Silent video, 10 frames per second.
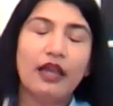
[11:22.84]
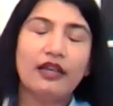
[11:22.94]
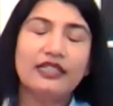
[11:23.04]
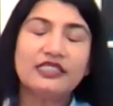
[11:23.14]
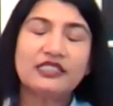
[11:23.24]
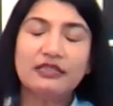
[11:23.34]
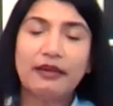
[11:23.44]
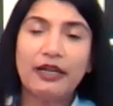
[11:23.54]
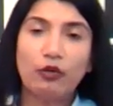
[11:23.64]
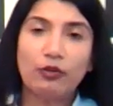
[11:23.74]
and I started
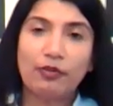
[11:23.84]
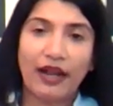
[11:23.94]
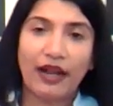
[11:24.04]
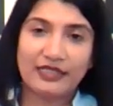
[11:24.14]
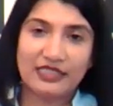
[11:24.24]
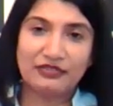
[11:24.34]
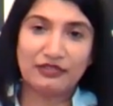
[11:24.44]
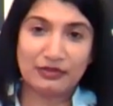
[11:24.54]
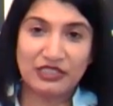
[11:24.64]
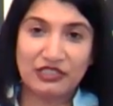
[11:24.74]
my own practice
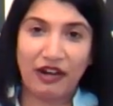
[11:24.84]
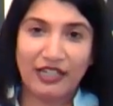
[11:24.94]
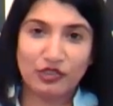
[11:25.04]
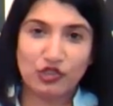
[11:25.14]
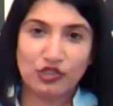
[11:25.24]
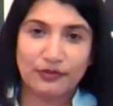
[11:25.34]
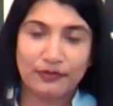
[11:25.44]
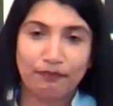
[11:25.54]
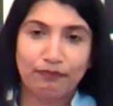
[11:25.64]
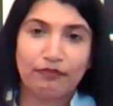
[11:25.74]
from scratch.
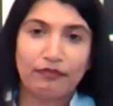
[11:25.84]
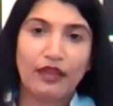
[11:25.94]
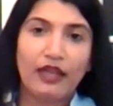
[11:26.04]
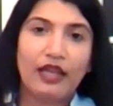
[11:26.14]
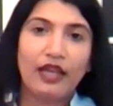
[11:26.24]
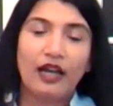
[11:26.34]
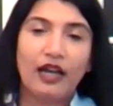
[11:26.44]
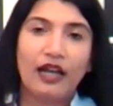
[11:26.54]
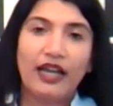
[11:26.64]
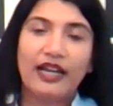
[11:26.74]

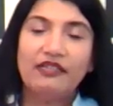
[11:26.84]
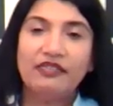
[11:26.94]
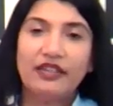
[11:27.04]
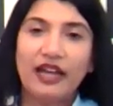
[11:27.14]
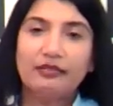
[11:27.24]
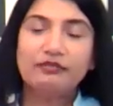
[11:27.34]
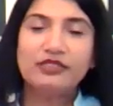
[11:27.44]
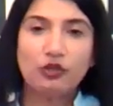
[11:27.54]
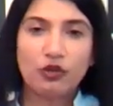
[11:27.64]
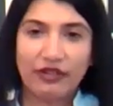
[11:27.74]
And I think I'm
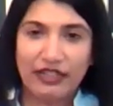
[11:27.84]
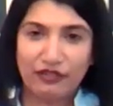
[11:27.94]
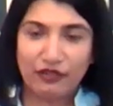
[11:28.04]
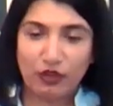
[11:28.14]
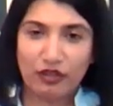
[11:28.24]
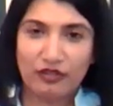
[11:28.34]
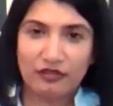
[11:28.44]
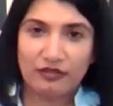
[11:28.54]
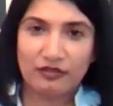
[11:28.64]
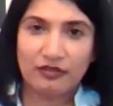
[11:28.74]
so grateful
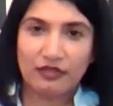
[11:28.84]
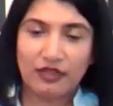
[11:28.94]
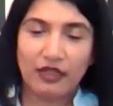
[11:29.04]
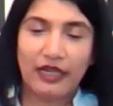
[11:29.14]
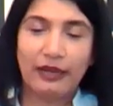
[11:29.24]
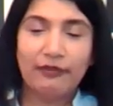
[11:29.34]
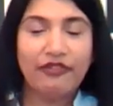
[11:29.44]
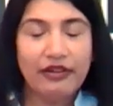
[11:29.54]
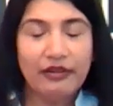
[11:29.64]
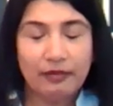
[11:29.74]
and I'm
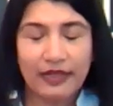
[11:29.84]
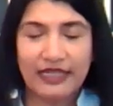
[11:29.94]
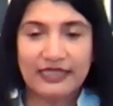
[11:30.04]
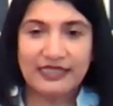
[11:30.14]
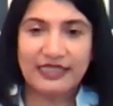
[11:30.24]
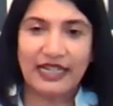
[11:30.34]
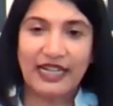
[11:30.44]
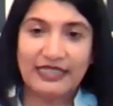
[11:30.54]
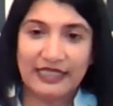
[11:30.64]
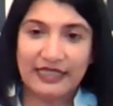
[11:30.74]
very blessed that
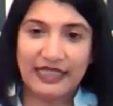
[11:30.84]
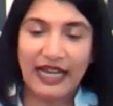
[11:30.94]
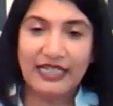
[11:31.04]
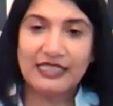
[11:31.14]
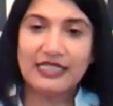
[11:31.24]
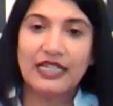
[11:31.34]
I did that